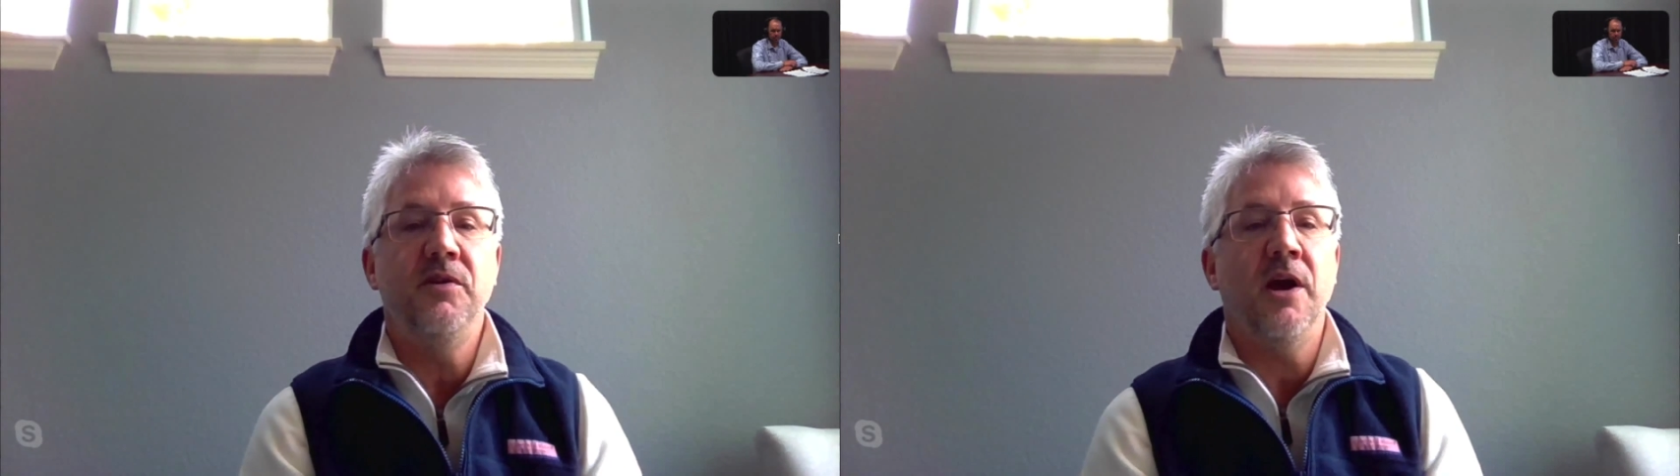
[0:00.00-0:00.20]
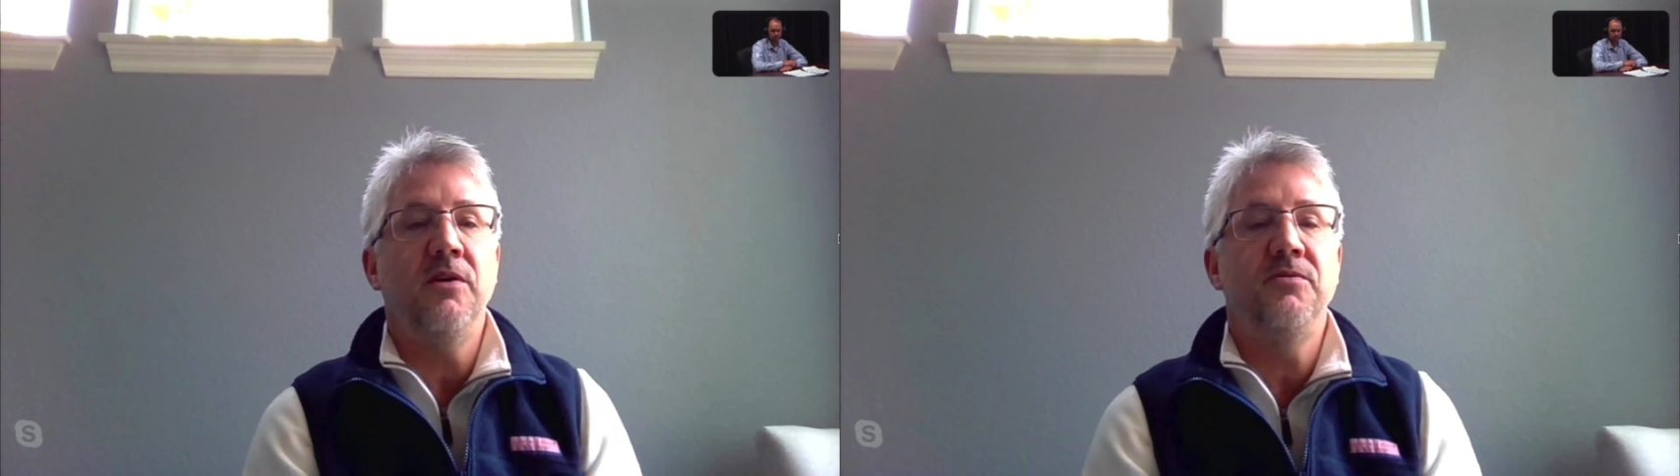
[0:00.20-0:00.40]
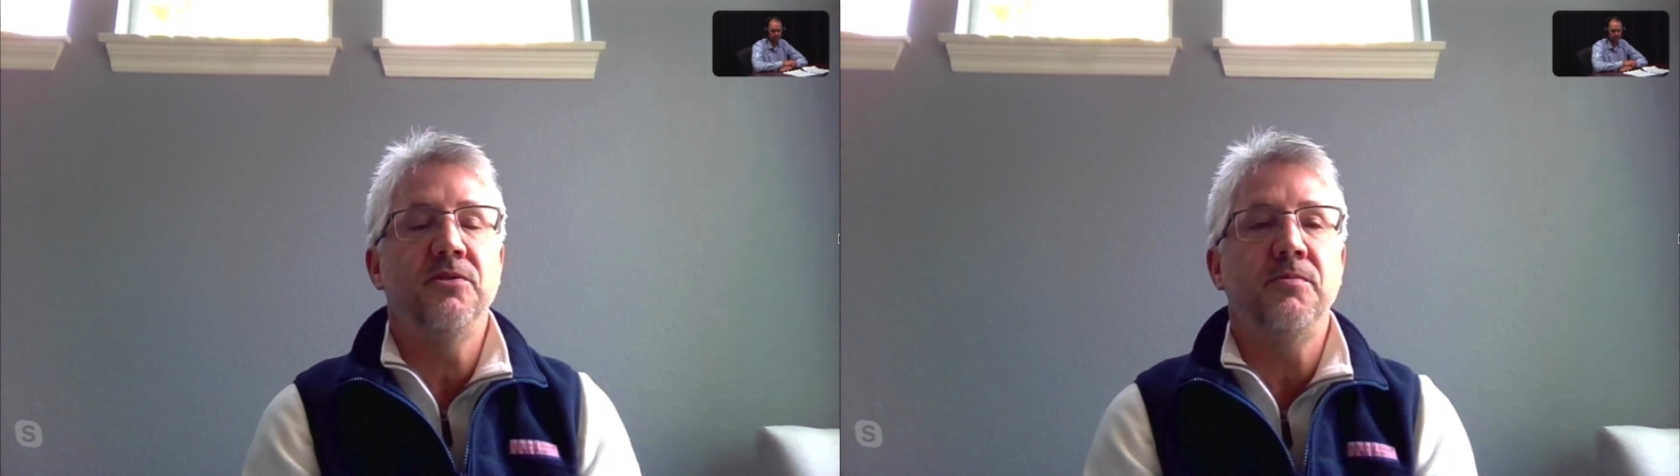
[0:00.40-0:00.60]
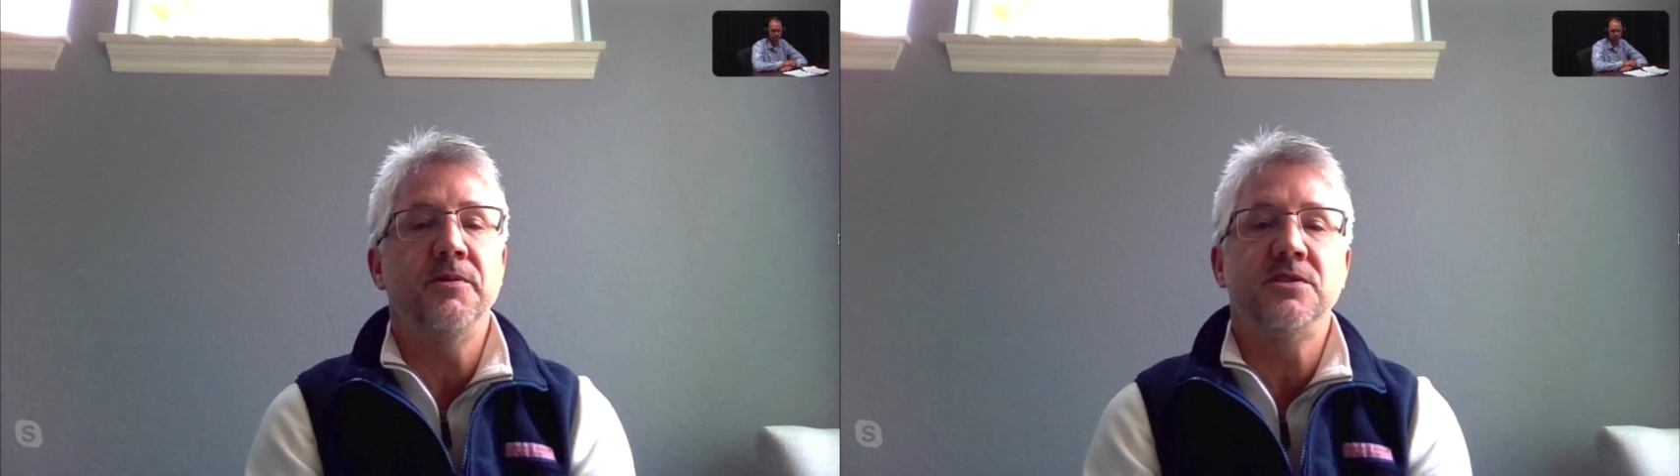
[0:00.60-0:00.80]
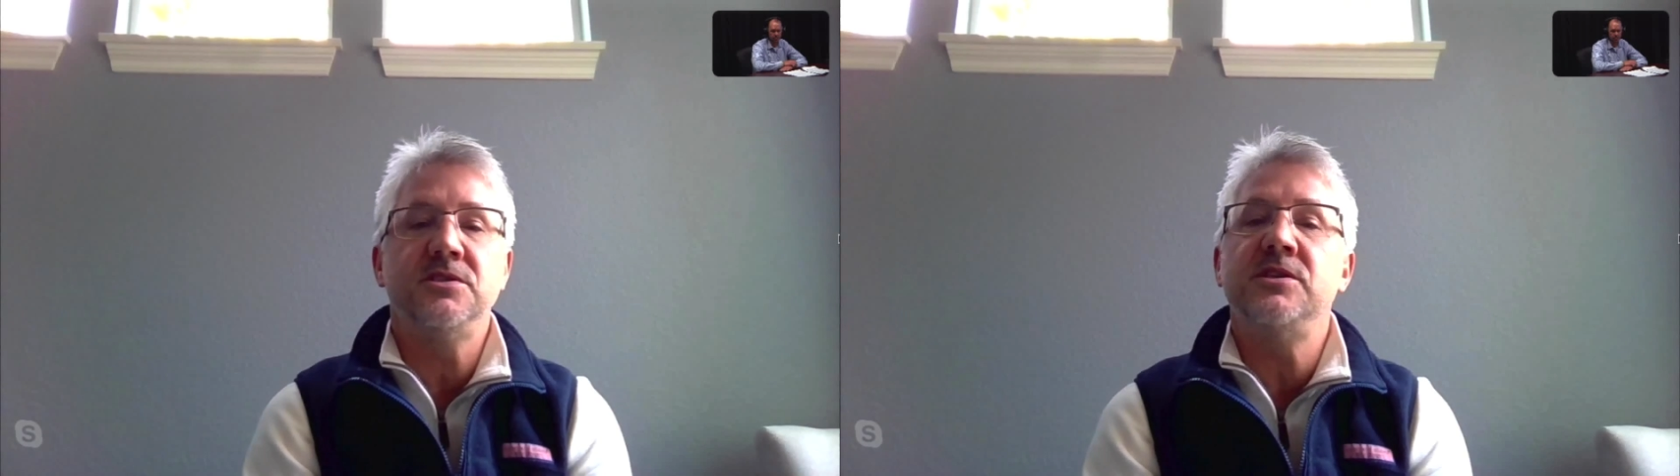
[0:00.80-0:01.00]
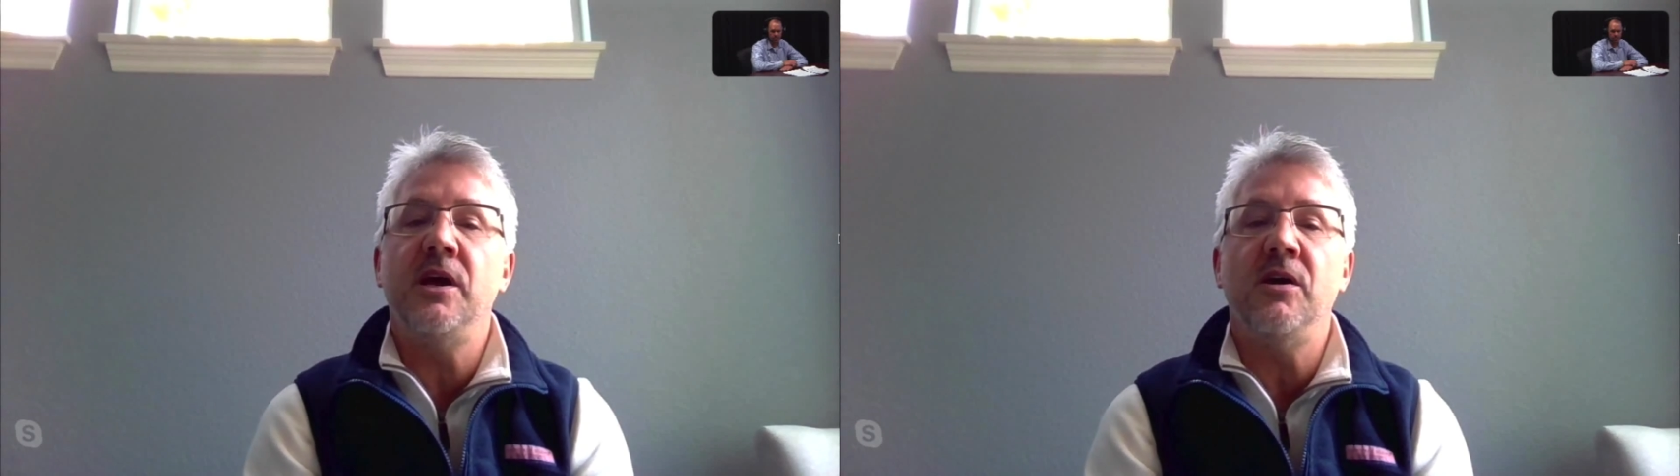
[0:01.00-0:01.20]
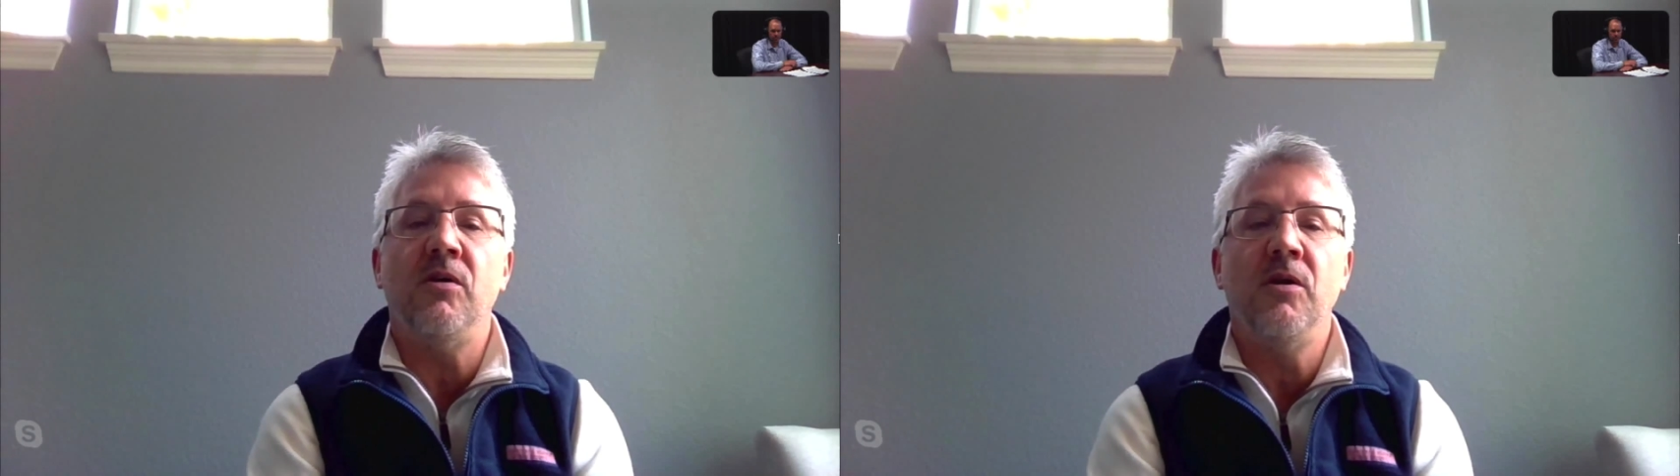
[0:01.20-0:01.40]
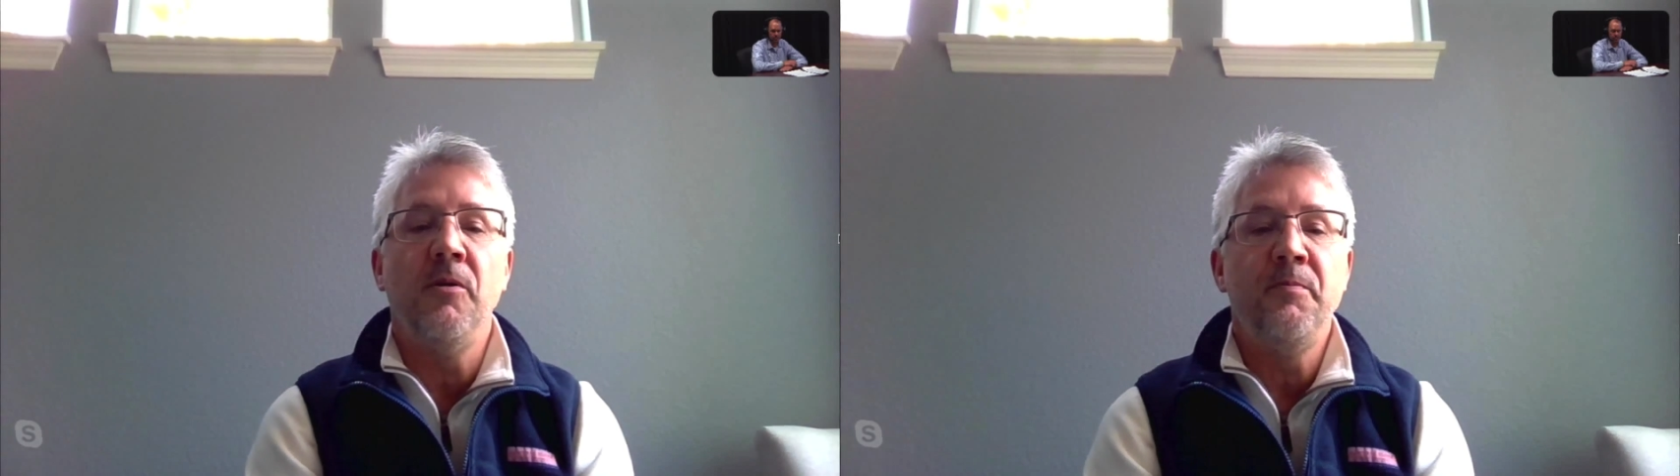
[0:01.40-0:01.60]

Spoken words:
Now you've just missed a sale.